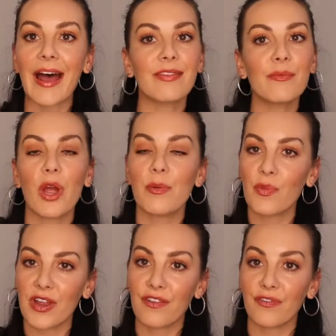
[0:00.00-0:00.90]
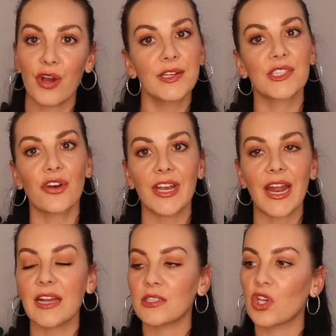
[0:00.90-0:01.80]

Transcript: At the moment, we're in the first 30 days.